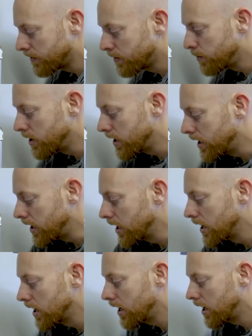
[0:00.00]
of community,
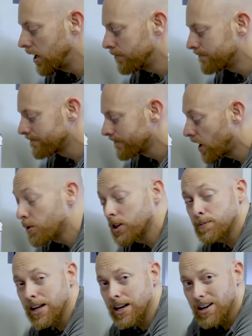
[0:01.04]
I will
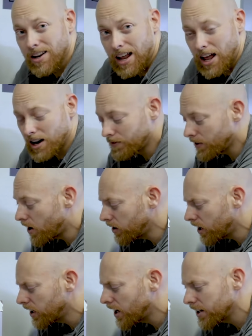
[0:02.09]
admit, out of
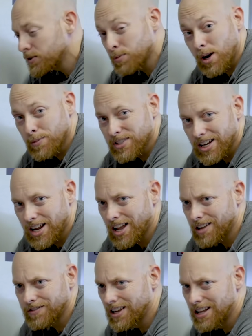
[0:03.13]
a lot of these problems that I
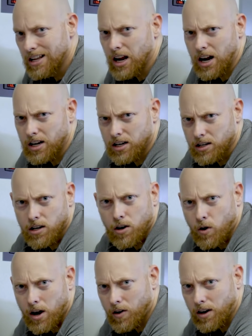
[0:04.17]
have, I didn't
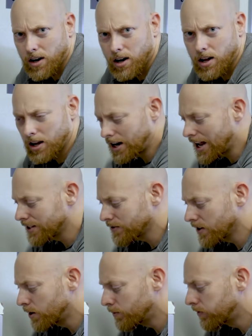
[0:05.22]
go out and ask
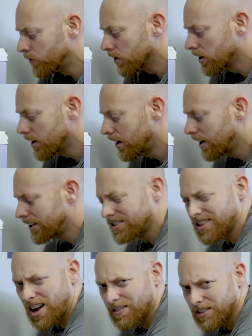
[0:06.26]
for help for. It's
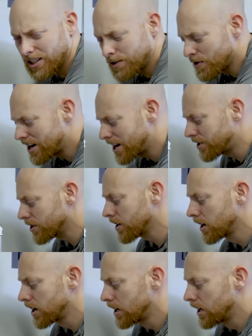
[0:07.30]
not really in my
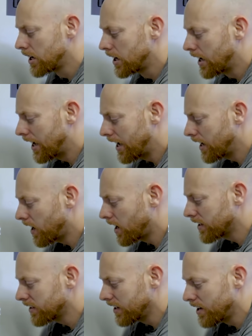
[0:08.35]
nature. And
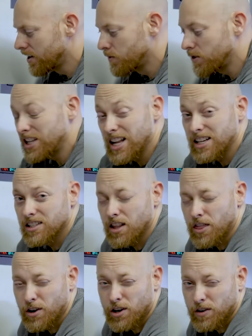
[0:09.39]
honestly, when you get to the
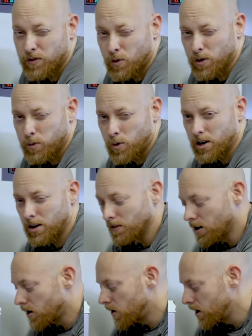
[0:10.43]
third or fourth one in a
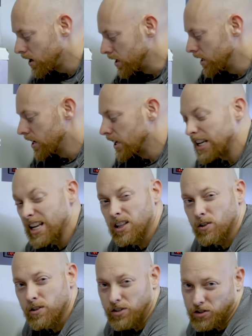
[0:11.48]
row, you get a
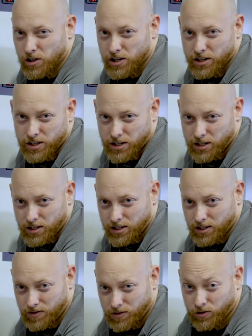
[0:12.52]
little discouraged
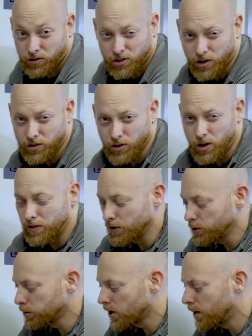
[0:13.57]
to start solving
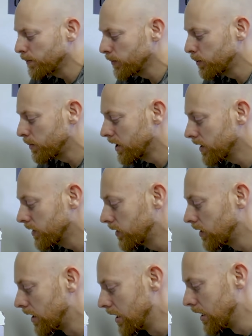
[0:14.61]
those problems because,